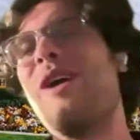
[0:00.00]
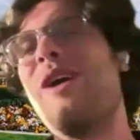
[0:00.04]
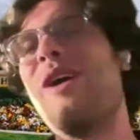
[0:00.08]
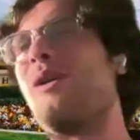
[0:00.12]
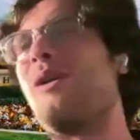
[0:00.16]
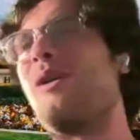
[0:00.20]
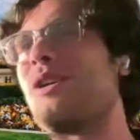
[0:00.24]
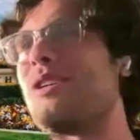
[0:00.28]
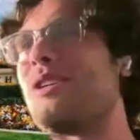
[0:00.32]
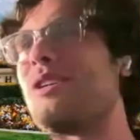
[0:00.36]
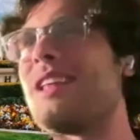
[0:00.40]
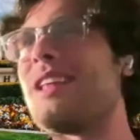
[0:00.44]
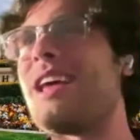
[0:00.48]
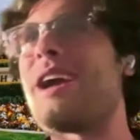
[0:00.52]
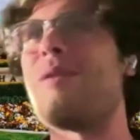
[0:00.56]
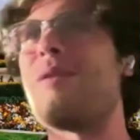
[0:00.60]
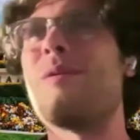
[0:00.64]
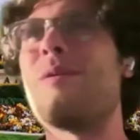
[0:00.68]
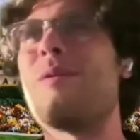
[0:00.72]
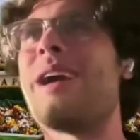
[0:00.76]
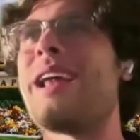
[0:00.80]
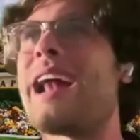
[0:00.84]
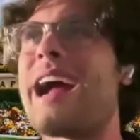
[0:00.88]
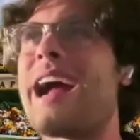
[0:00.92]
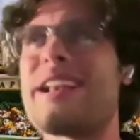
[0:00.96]
Or you're like,
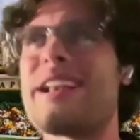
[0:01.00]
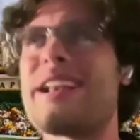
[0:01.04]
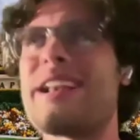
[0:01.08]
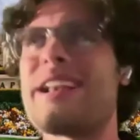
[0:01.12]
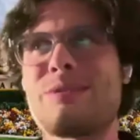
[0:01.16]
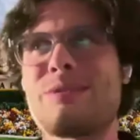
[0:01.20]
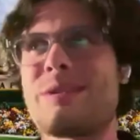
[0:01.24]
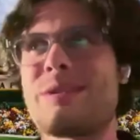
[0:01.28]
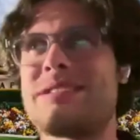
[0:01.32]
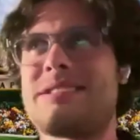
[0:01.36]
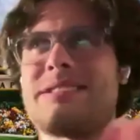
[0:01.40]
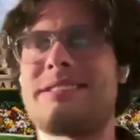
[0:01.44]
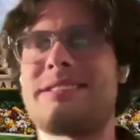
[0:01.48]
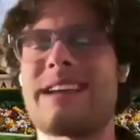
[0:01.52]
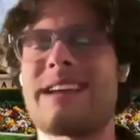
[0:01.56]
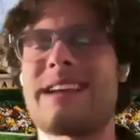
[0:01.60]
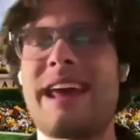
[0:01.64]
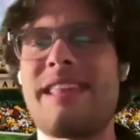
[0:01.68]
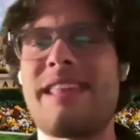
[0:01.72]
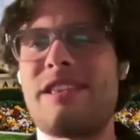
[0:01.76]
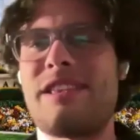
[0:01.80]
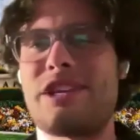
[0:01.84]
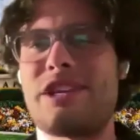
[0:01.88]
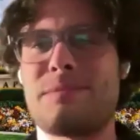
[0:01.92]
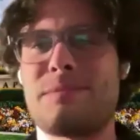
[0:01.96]
wait, I just want to design
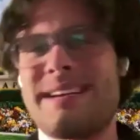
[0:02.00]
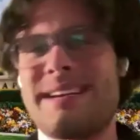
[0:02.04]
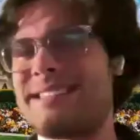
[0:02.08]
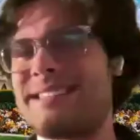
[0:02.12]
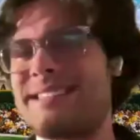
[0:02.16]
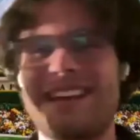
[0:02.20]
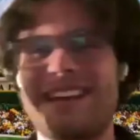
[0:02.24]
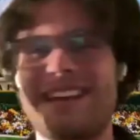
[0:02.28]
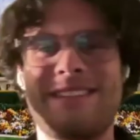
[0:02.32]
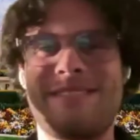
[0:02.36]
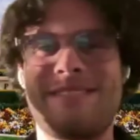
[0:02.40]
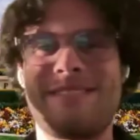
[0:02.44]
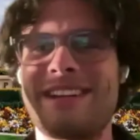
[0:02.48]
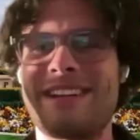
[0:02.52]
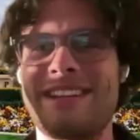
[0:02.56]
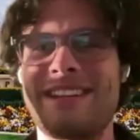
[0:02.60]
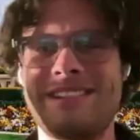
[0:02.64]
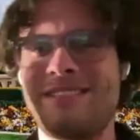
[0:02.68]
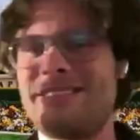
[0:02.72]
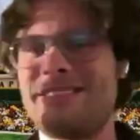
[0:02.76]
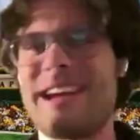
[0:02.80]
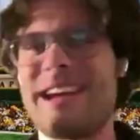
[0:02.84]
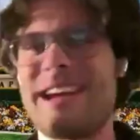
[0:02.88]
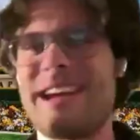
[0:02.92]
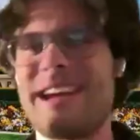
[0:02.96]
the space. I don't want to
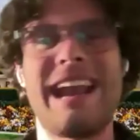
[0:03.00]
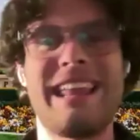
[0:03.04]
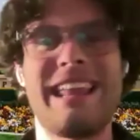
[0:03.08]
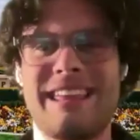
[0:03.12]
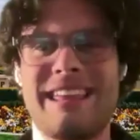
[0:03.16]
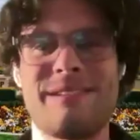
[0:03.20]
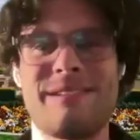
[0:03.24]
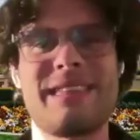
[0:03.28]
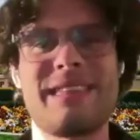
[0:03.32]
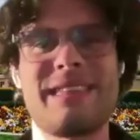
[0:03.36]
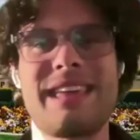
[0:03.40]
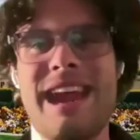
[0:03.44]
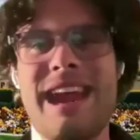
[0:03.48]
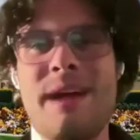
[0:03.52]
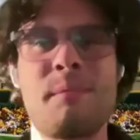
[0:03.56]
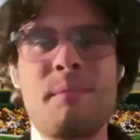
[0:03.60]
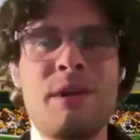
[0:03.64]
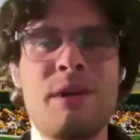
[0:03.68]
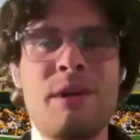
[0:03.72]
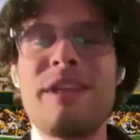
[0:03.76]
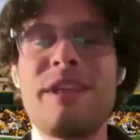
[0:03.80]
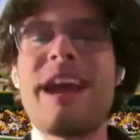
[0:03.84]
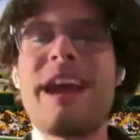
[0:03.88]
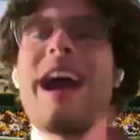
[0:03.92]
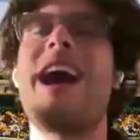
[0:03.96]
do anything with camera.
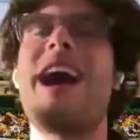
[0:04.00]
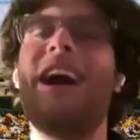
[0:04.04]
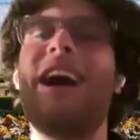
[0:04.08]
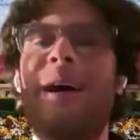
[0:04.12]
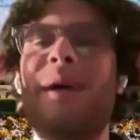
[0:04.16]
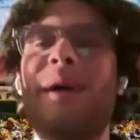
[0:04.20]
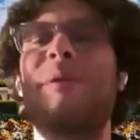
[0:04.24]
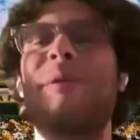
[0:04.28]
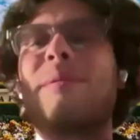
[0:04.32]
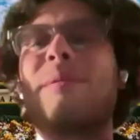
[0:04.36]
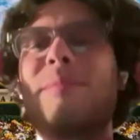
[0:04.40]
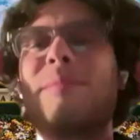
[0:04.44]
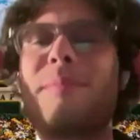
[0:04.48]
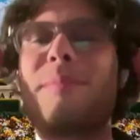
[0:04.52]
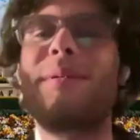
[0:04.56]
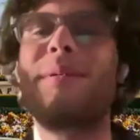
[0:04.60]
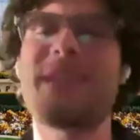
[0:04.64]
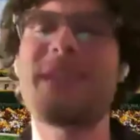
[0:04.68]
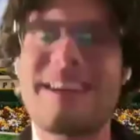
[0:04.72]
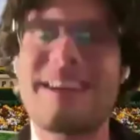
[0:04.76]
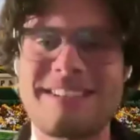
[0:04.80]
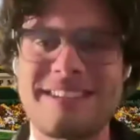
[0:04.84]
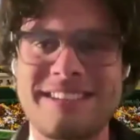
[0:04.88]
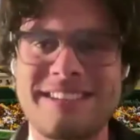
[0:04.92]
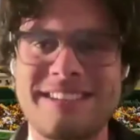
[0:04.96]
And you're like, oh, I want to be a
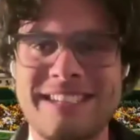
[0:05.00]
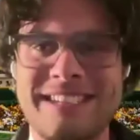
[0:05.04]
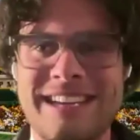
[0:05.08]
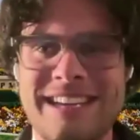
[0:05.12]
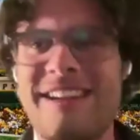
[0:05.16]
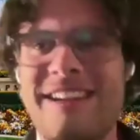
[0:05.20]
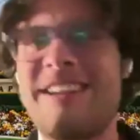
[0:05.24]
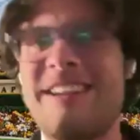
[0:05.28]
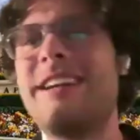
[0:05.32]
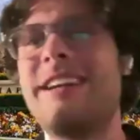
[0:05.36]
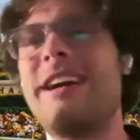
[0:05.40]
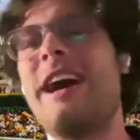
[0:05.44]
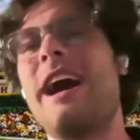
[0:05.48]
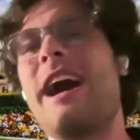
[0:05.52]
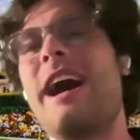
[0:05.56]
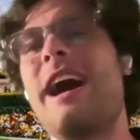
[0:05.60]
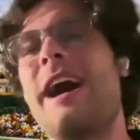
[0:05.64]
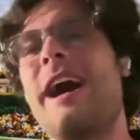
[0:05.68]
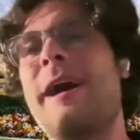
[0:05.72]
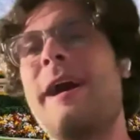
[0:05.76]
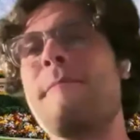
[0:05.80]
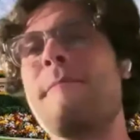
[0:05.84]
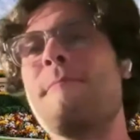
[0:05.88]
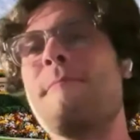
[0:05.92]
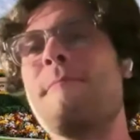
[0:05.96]
production
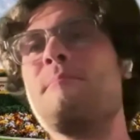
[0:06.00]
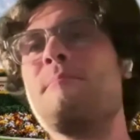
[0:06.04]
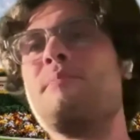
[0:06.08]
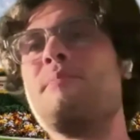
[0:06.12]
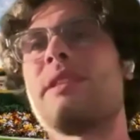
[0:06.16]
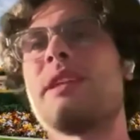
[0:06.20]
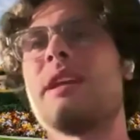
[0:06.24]
designer.